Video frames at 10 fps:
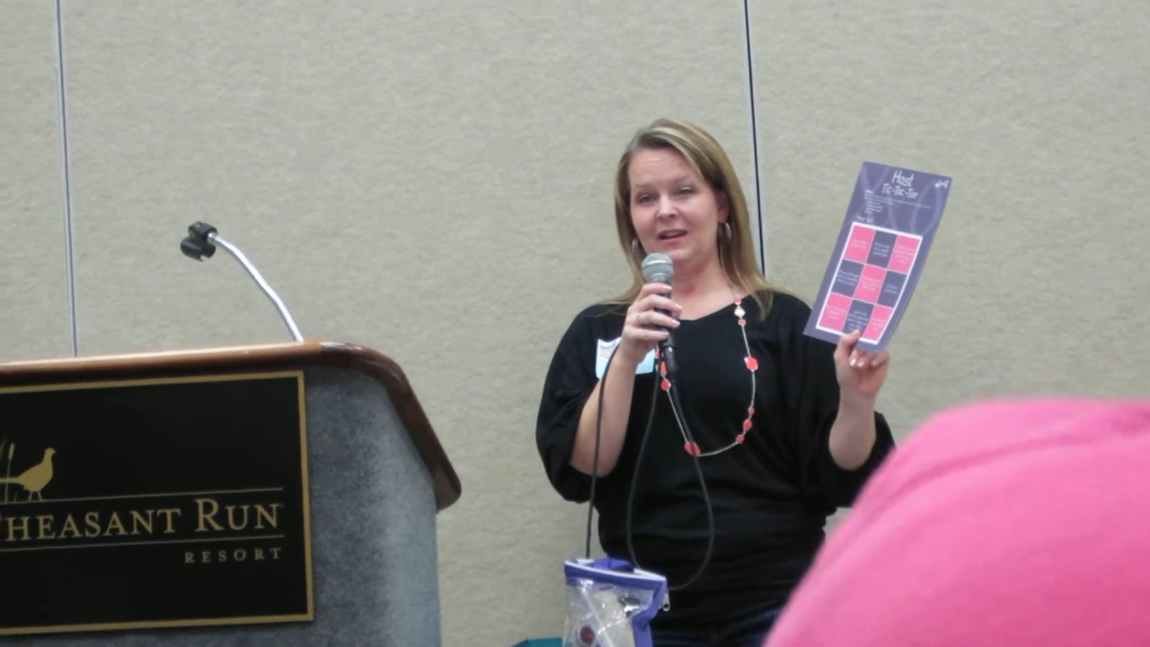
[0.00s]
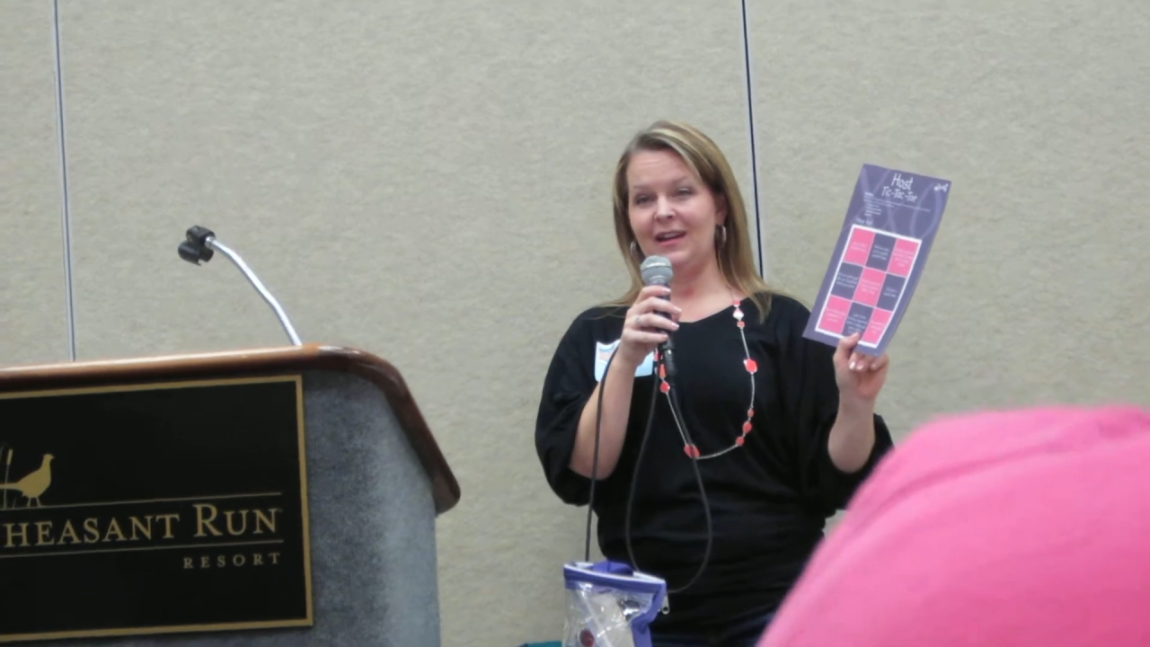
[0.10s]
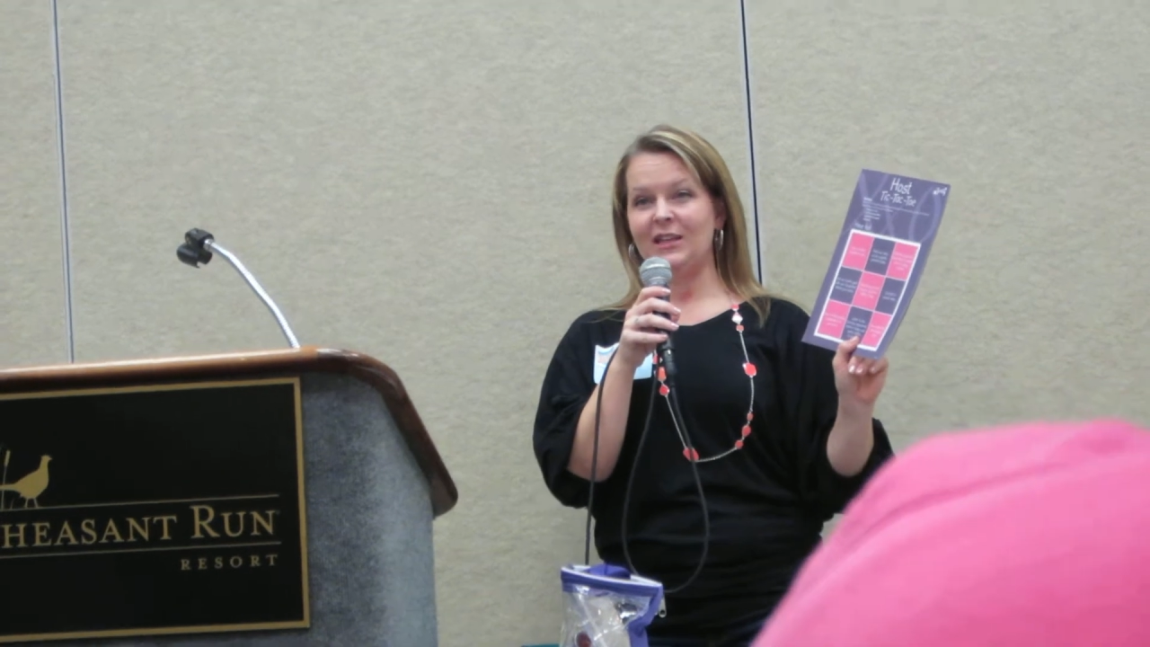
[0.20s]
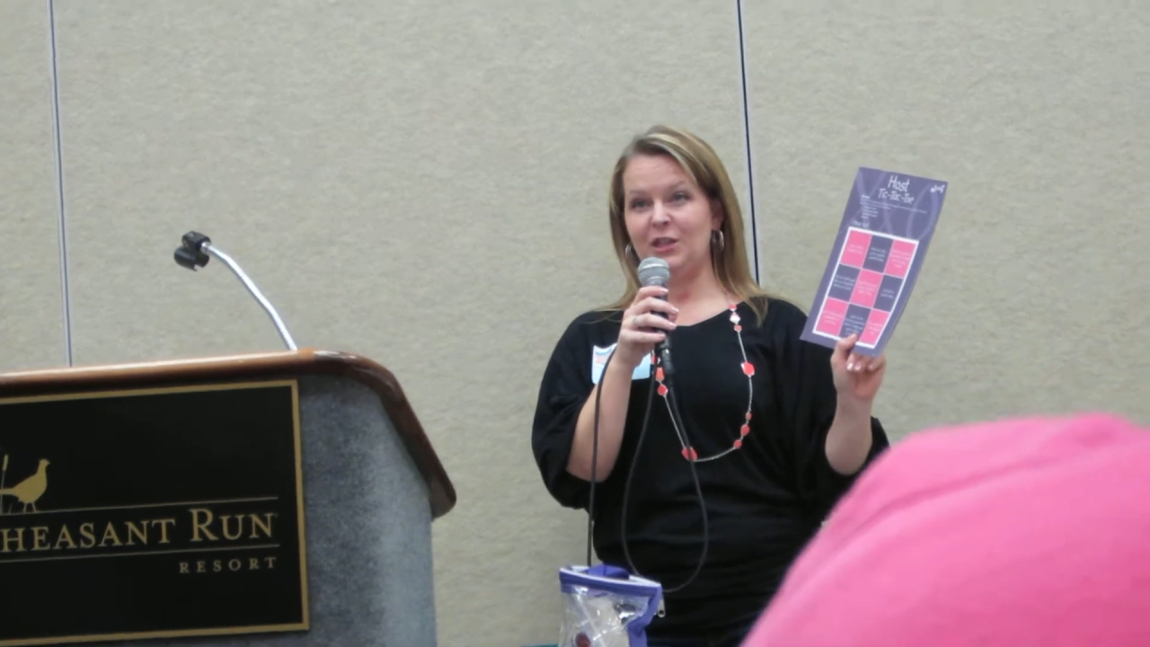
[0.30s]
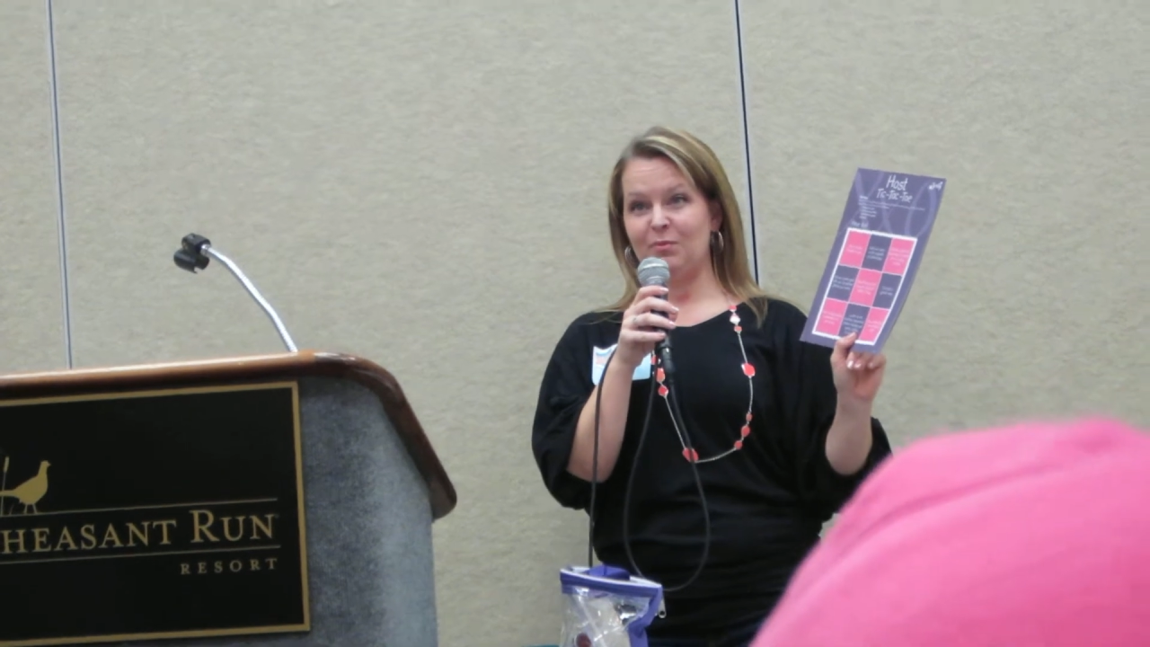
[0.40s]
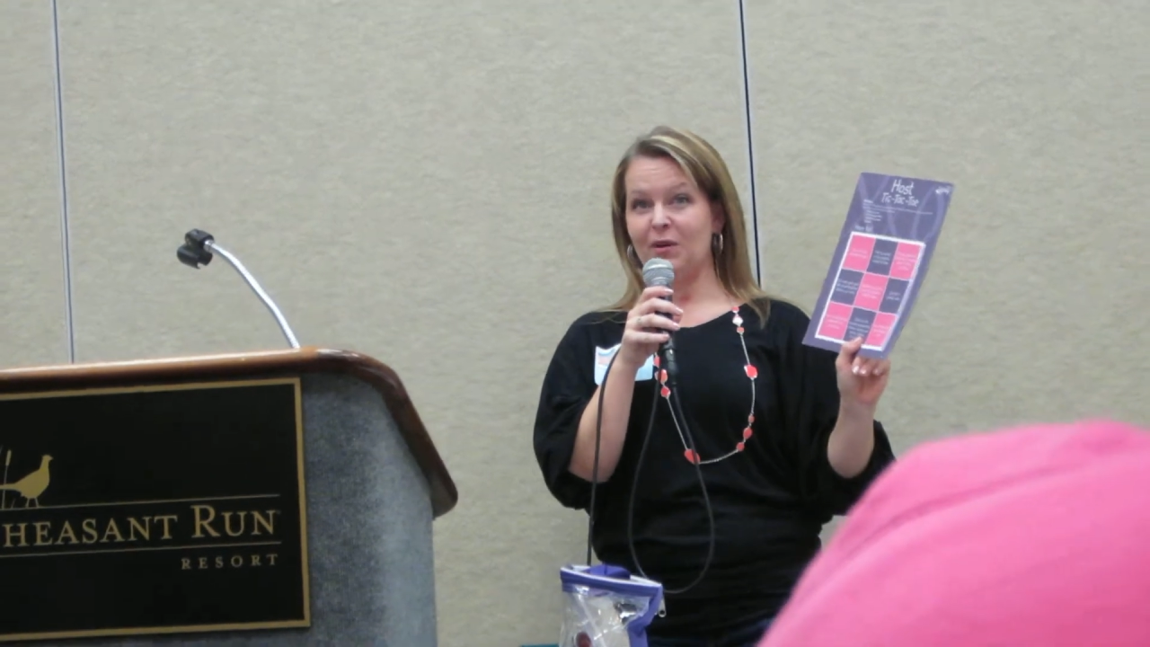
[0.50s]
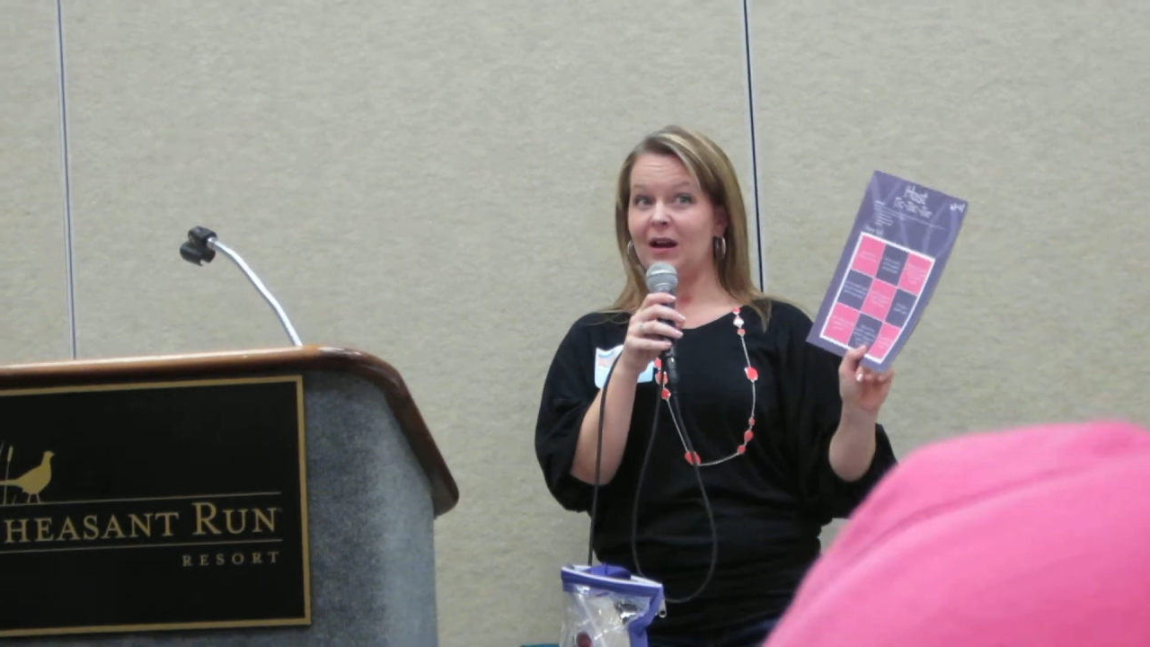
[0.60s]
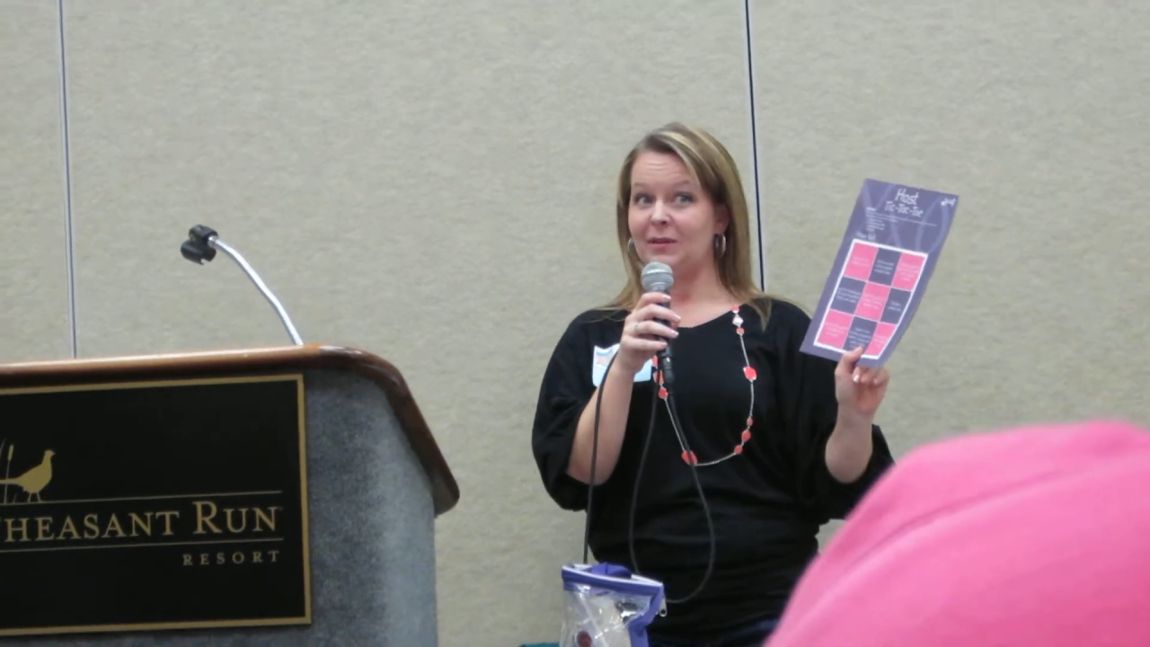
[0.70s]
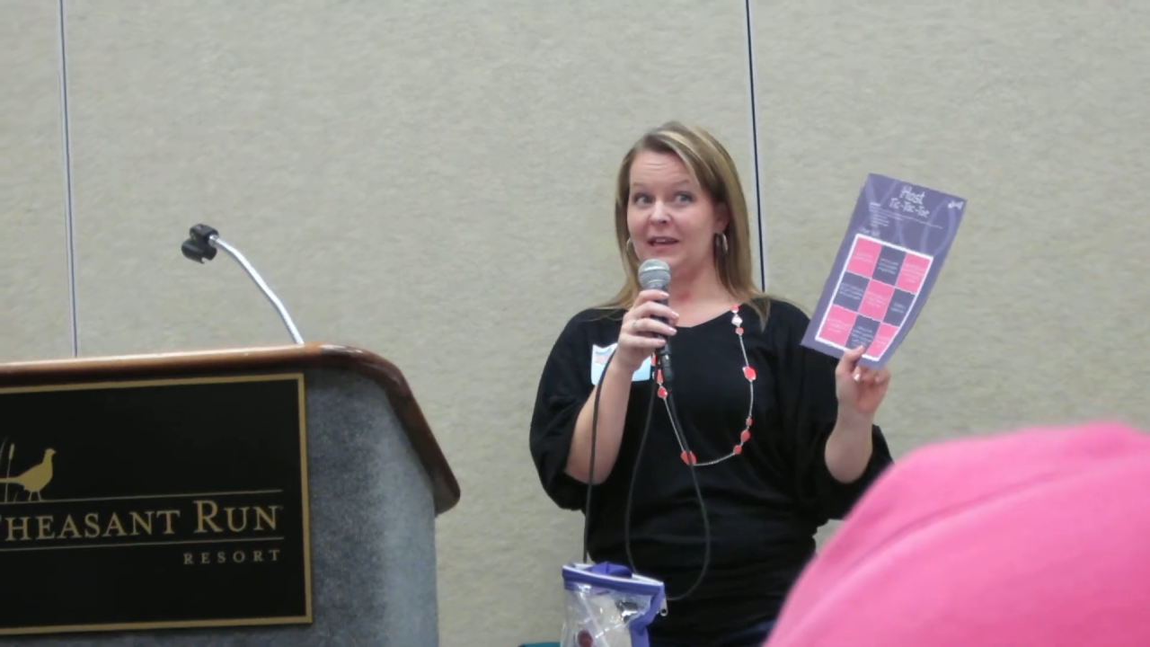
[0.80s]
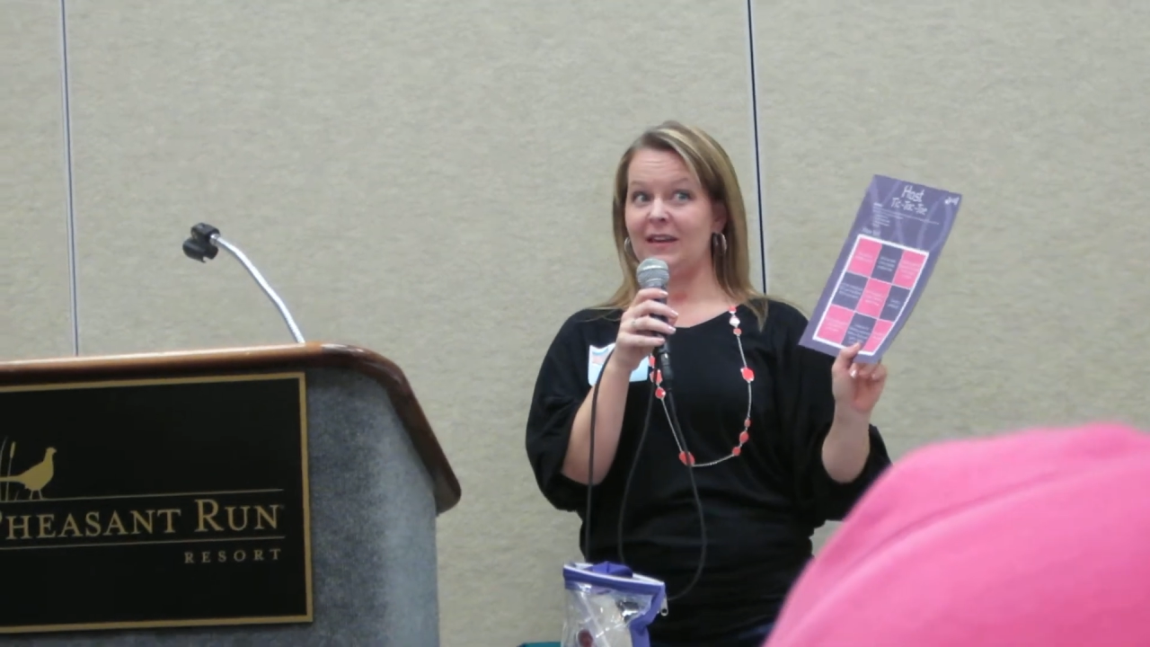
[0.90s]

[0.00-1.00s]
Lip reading: and she probably